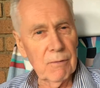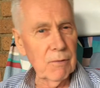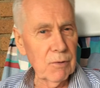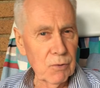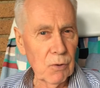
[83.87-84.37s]

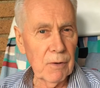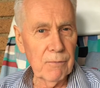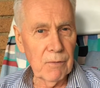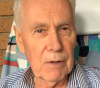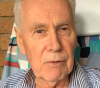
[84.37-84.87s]
The story of
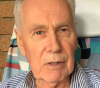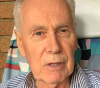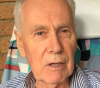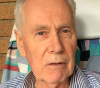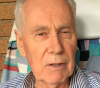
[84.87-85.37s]
Frederick
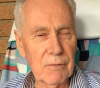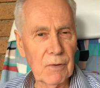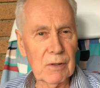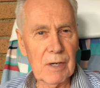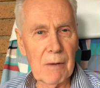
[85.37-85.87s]
Douglass, for
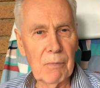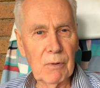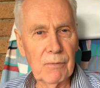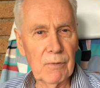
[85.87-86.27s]
example,